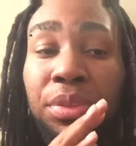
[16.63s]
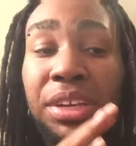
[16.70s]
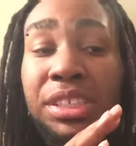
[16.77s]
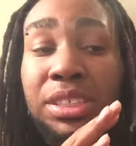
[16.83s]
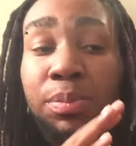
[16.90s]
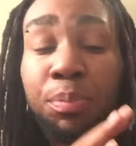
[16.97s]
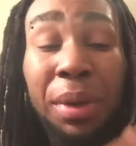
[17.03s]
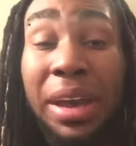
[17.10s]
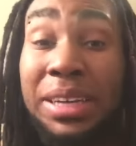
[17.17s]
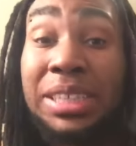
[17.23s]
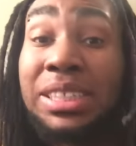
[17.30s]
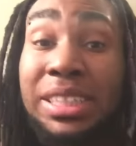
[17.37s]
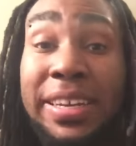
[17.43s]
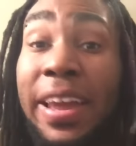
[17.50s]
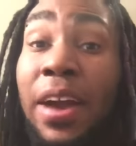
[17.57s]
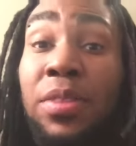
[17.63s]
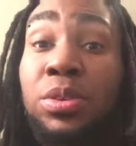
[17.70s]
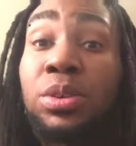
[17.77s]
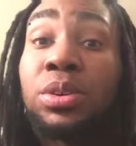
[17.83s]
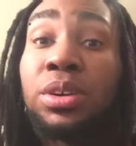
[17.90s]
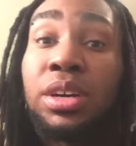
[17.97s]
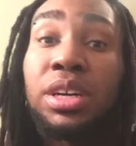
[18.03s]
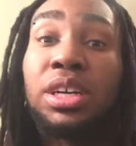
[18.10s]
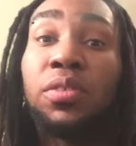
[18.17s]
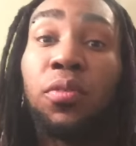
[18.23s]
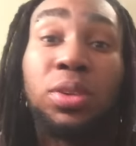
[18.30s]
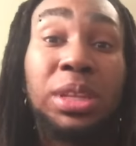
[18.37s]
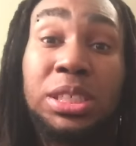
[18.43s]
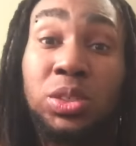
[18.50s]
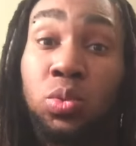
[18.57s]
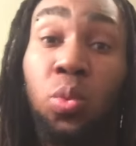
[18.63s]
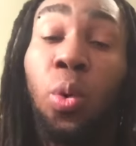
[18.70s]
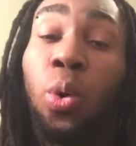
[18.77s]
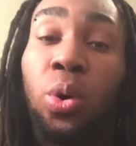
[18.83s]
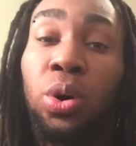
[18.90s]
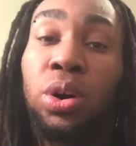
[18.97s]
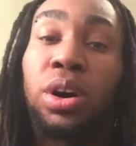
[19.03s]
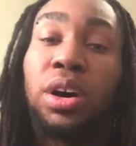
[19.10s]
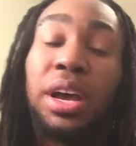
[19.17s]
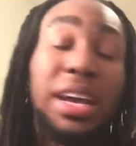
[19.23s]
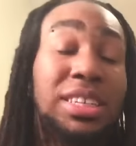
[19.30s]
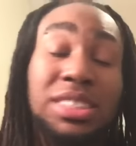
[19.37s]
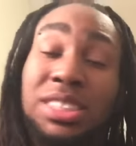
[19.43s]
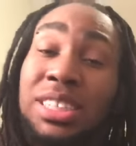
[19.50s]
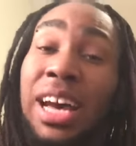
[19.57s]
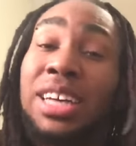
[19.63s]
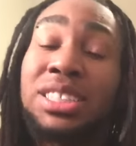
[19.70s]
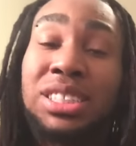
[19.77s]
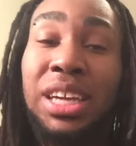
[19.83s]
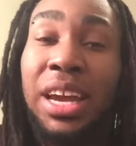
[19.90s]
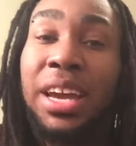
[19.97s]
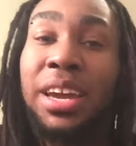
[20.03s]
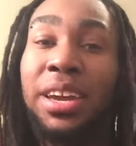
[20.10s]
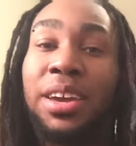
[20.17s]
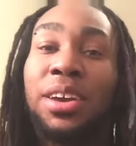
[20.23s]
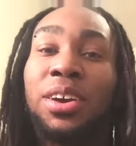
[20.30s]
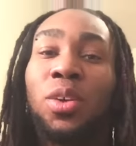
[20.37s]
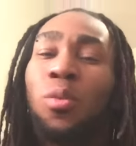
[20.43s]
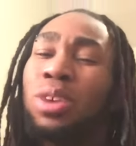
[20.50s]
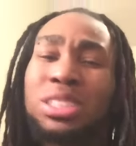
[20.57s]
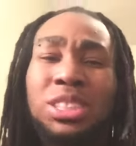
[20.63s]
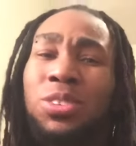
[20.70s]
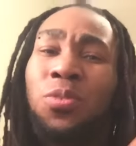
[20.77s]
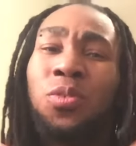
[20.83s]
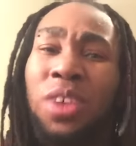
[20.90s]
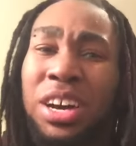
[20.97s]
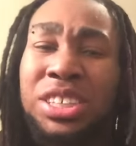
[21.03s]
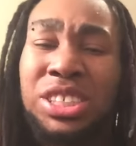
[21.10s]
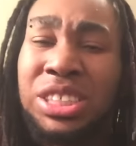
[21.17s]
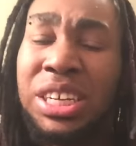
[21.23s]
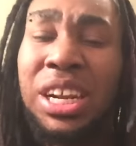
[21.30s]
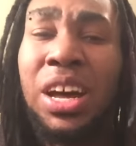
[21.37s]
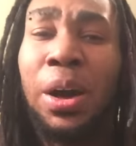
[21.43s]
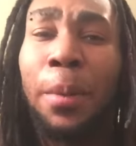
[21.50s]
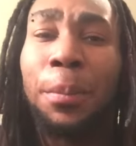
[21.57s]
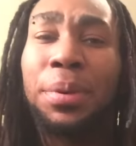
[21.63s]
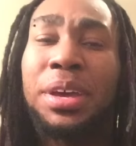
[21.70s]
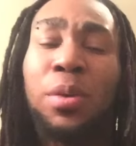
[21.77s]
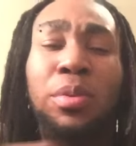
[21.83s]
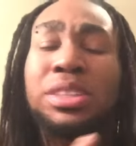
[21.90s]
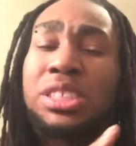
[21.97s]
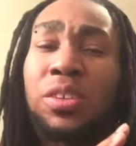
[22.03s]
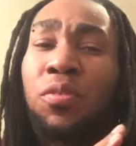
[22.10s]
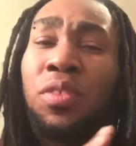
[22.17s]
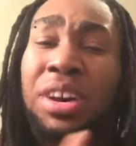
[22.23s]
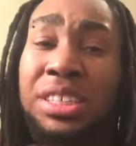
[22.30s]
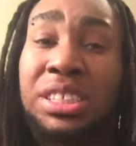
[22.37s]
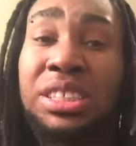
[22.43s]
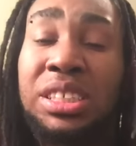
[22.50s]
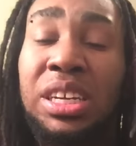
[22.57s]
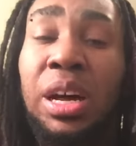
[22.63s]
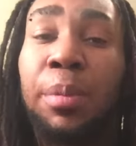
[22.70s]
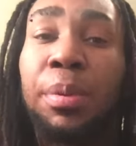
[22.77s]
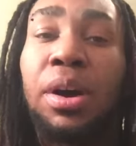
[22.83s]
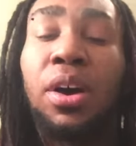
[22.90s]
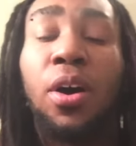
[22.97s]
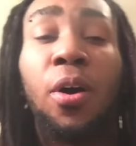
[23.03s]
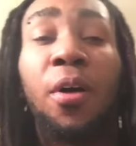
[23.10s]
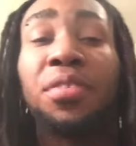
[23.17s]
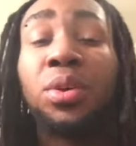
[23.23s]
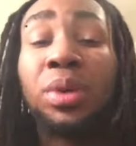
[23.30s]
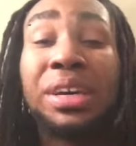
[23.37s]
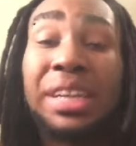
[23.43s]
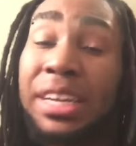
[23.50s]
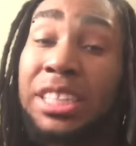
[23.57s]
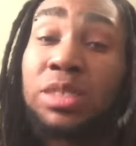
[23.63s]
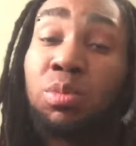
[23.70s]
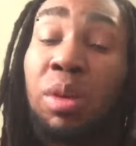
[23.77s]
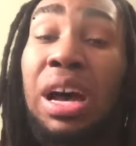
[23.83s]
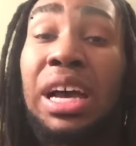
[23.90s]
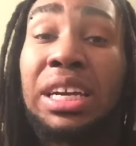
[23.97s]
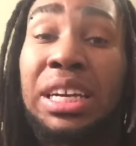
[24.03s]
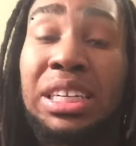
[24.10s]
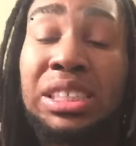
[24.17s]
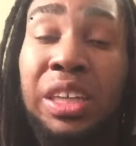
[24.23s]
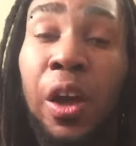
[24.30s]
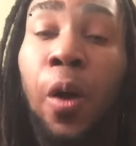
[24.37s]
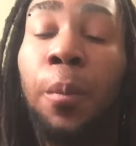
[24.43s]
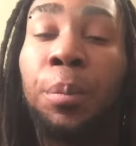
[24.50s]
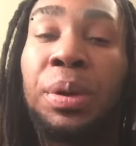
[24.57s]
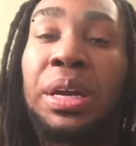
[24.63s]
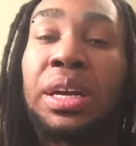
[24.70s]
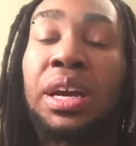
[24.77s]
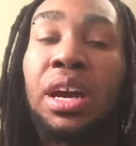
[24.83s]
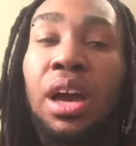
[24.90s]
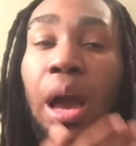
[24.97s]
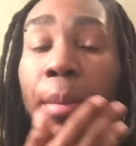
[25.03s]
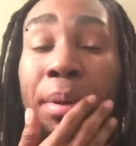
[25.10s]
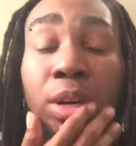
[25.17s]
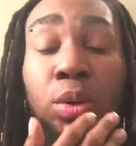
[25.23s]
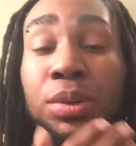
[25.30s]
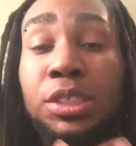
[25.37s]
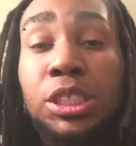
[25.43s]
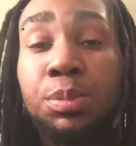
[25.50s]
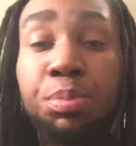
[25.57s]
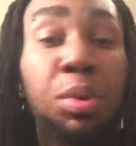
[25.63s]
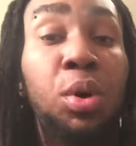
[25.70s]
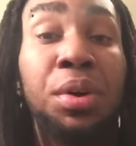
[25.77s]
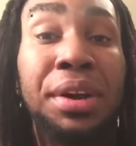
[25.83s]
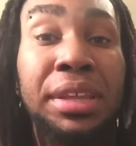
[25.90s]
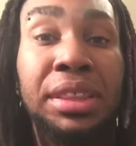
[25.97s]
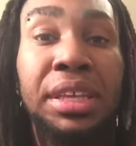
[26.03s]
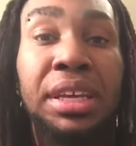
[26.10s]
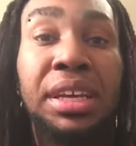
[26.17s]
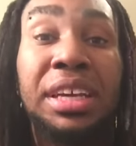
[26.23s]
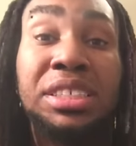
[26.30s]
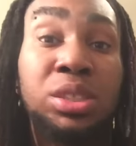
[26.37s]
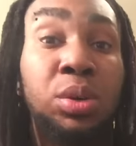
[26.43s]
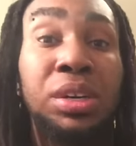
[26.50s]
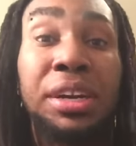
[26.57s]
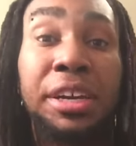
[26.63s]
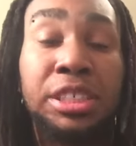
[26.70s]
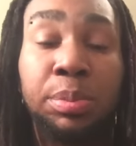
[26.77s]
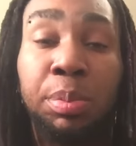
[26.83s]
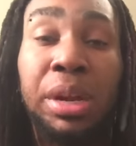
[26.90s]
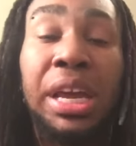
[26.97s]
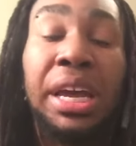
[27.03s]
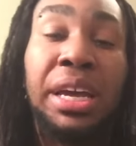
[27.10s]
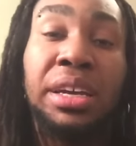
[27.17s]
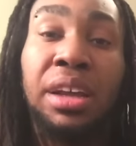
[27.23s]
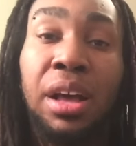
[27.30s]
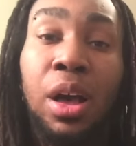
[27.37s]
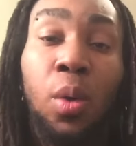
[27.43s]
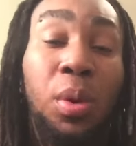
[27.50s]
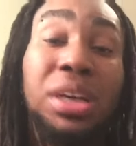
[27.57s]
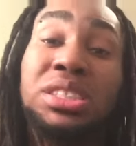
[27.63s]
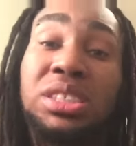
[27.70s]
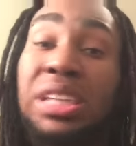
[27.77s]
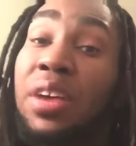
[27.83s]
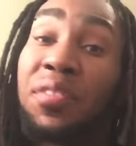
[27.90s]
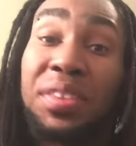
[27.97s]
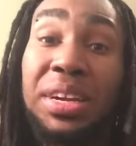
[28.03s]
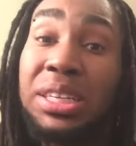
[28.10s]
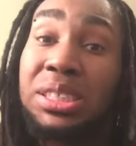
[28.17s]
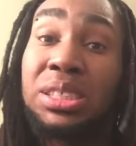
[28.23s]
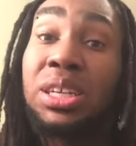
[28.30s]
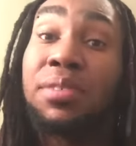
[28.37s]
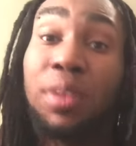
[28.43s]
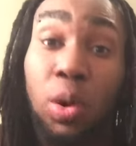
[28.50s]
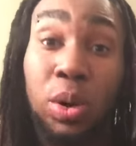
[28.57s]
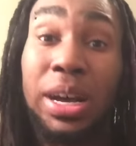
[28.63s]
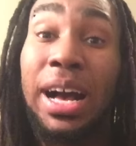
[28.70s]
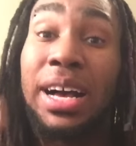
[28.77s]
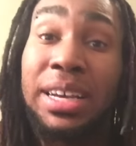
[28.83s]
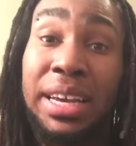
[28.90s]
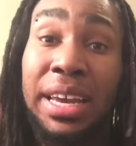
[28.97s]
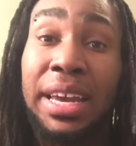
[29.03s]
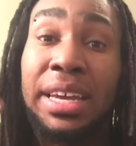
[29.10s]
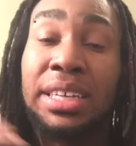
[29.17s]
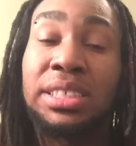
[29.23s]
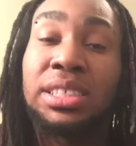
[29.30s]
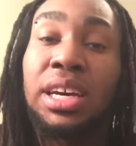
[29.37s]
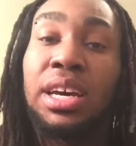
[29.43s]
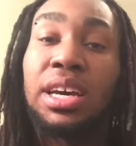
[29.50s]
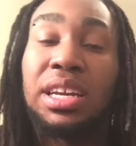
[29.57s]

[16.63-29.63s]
just banded together for this war. And Sasuke wants to fuck shit up. He wants to fuck shit up. Although in his mind he's helping. I'm not going to spoil anything. He's going to explain what his definition of Hokage is